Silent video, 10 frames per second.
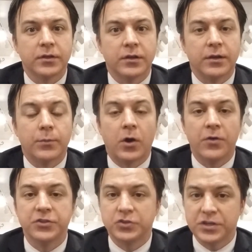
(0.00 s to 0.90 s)

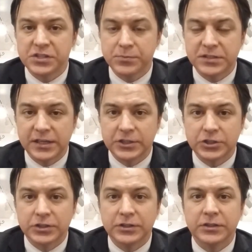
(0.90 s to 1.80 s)
all the
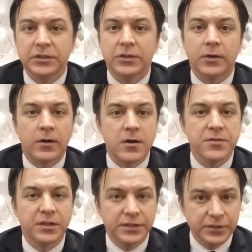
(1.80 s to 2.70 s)
transportation,
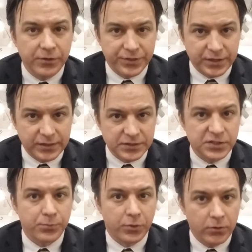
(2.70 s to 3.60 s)
all the little things,
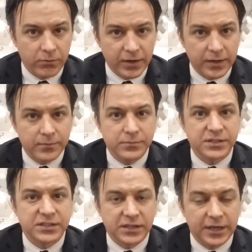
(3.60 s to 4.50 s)
the
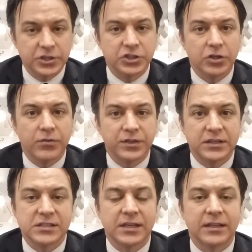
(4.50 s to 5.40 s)
programs, the slideshow, and
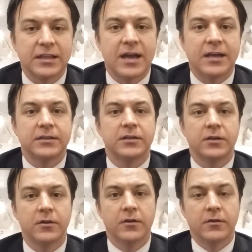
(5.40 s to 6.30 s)
things like that
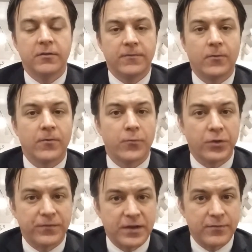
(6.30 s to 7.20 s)
for
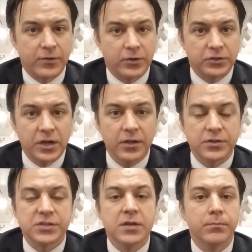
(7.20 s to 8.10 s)

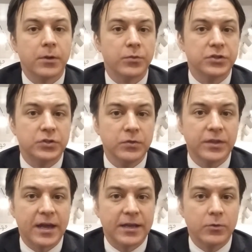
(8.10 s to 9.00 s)
$4,500. But we do
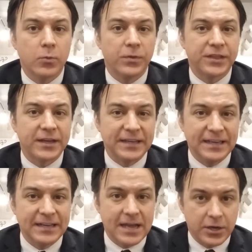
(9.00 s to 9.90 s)
that without
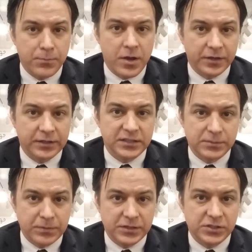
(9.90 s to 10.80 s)
any out-of-pocket
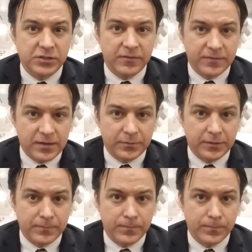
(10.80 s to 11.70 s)
expense to the family.